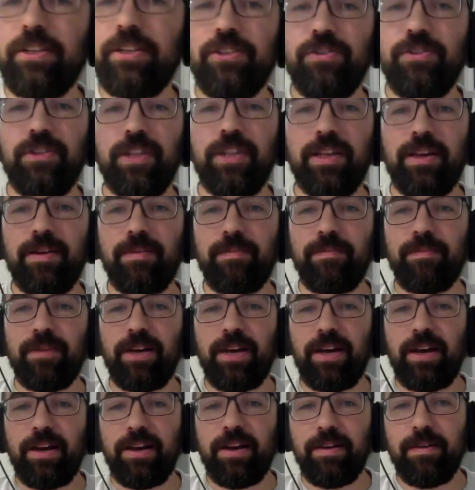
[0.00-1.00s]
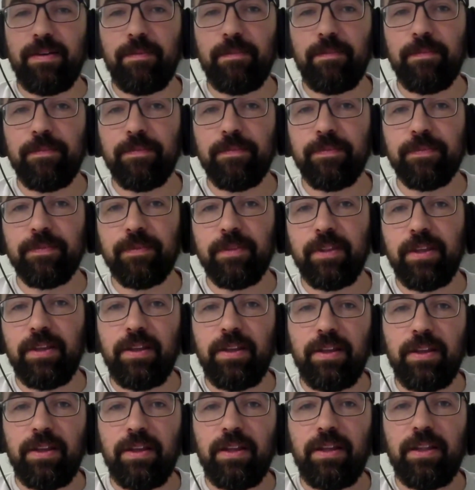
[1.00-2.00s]
can do them
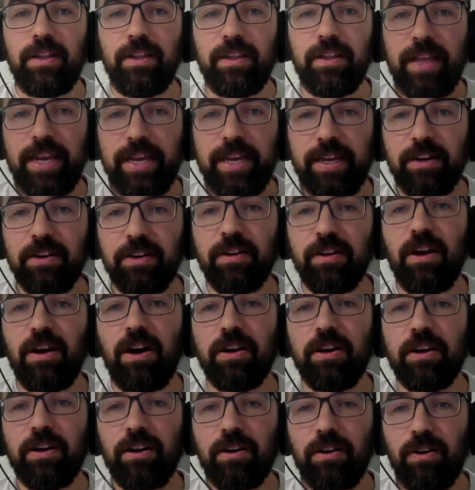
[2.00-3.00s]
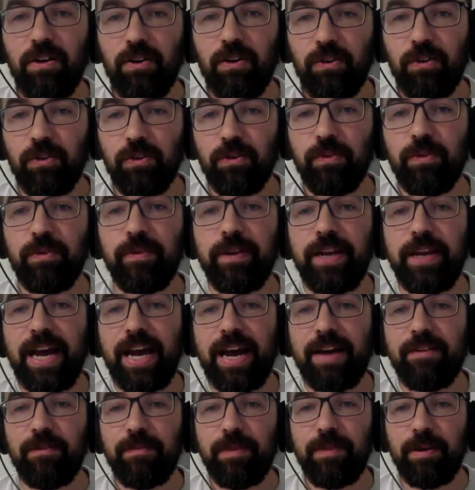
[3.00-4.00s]
later on our own when we
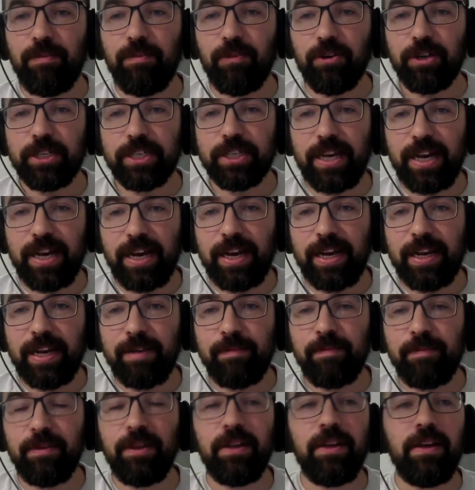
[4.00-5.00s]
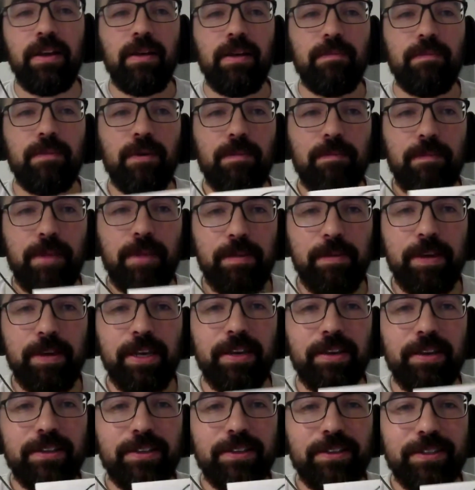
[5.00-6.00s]
have a bit more time. But
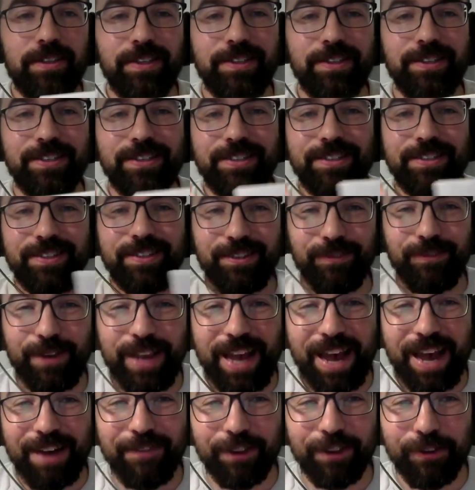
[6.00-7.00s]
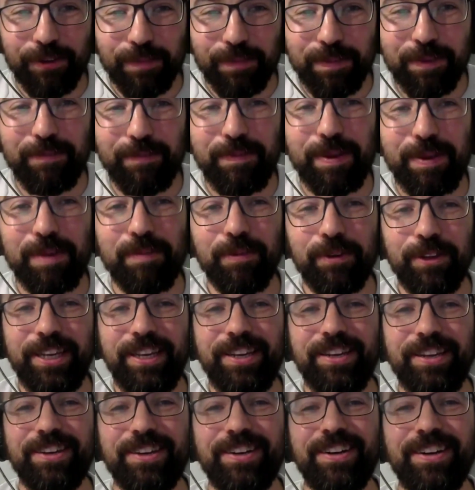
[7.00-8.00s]
maybe, since we have a group of people
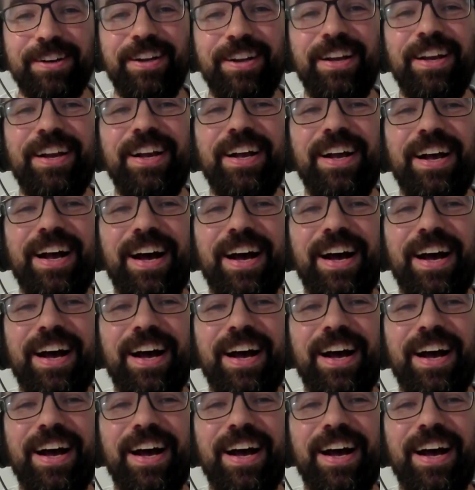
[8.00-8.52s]
here,